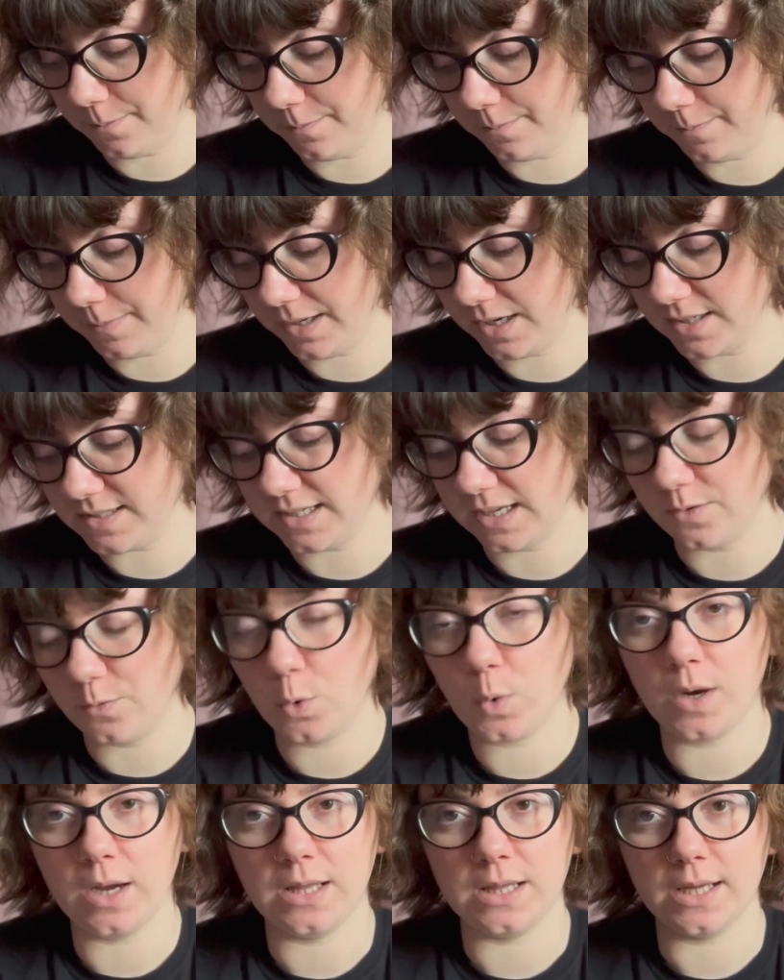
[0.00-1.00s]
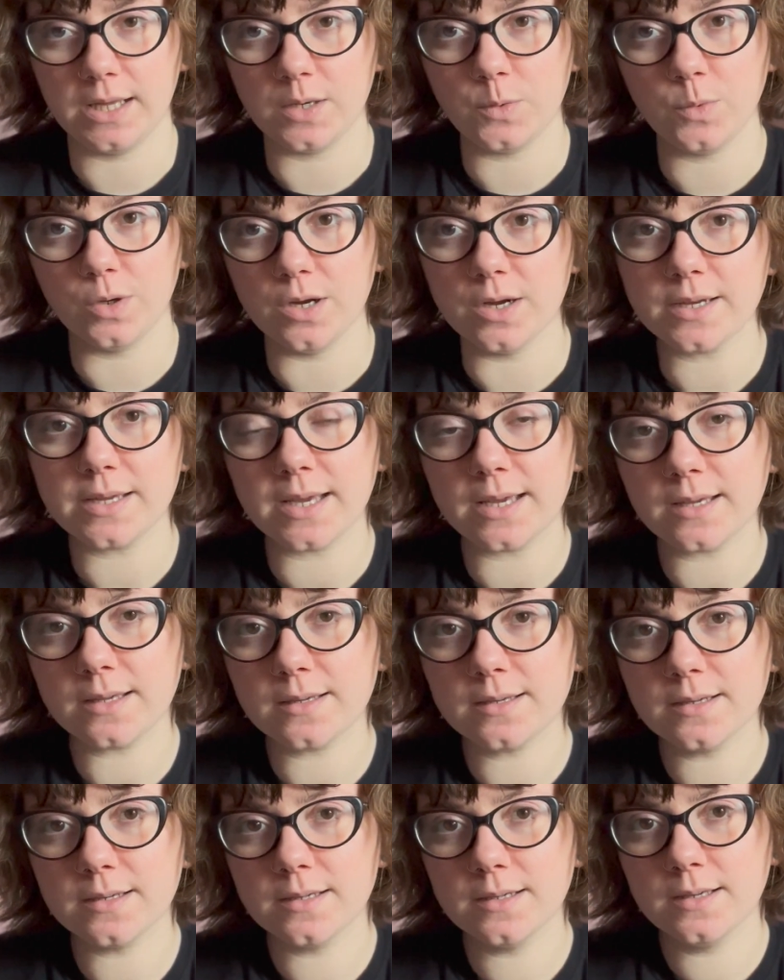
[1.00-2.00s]
because I quite like
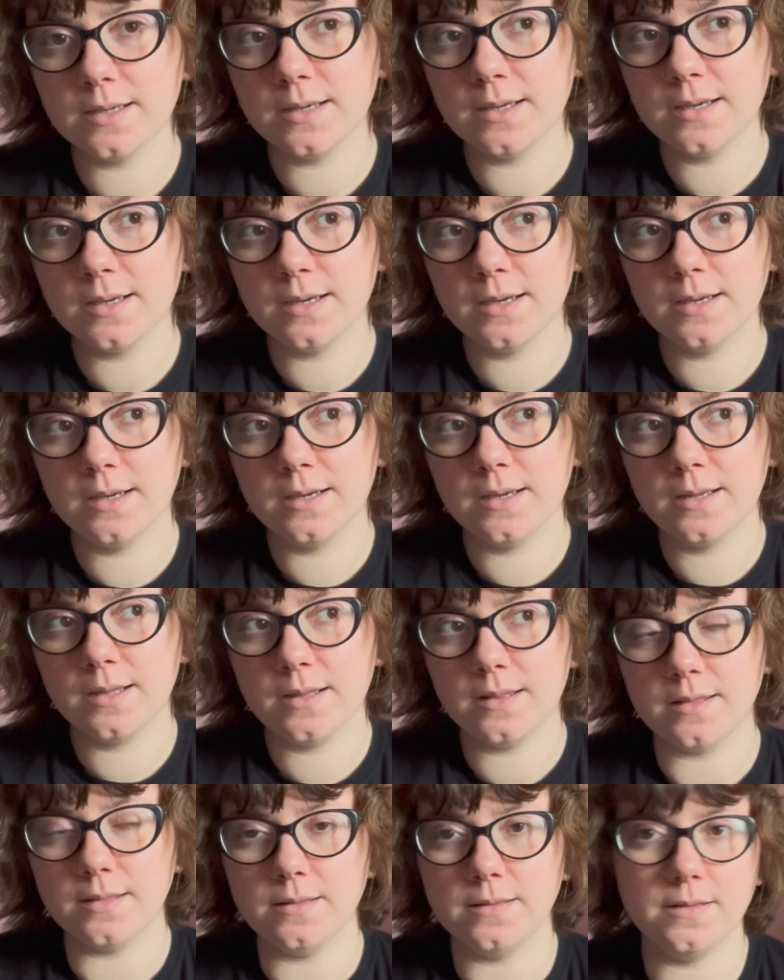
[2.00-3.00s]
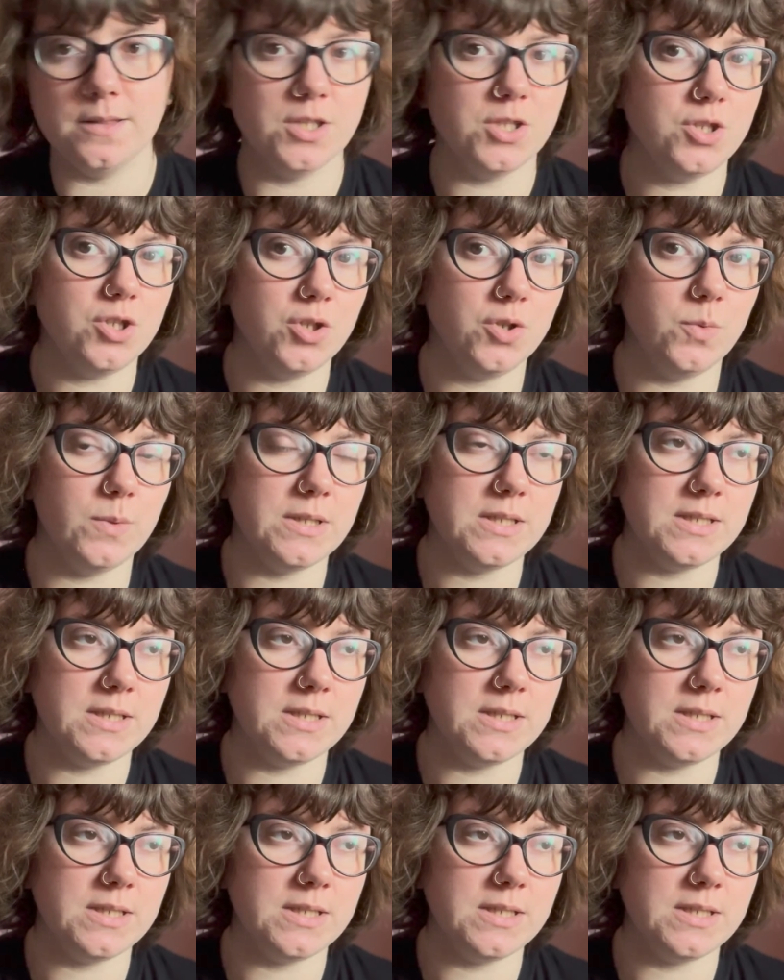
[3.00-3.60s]
working the two in